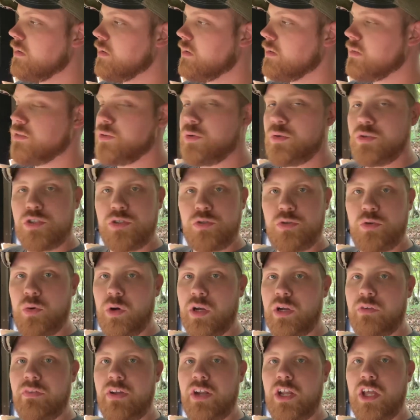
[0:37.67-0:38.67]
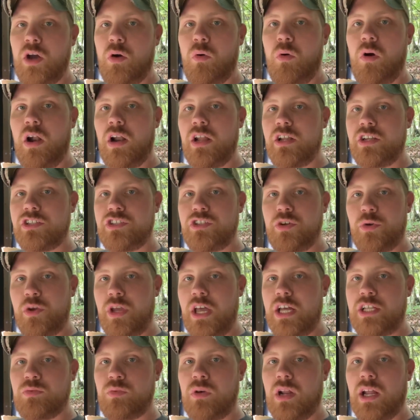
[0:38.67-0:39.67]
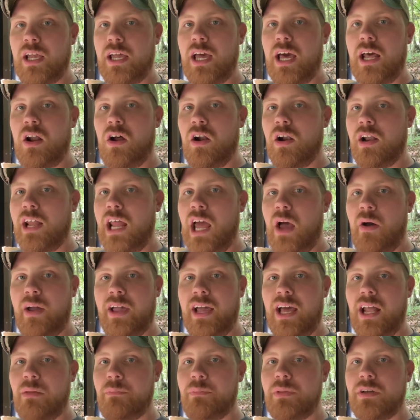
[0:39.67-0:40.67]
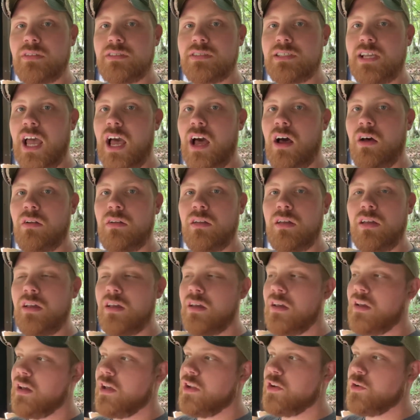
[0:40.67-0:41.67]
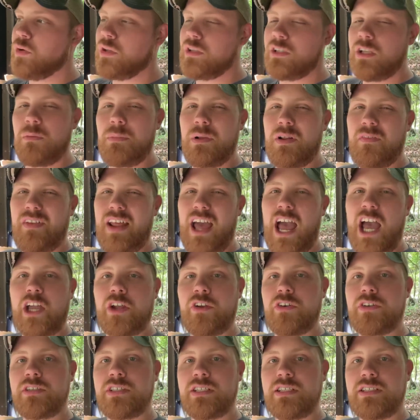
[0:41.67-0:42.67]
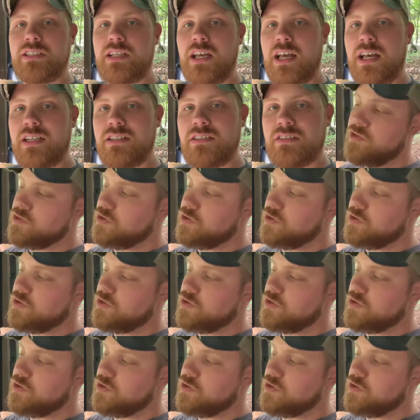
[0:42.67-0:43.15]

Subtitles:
do a quick video on it, show you guys what I got on it, how I got it built out, and do a little bit of an accuracy test.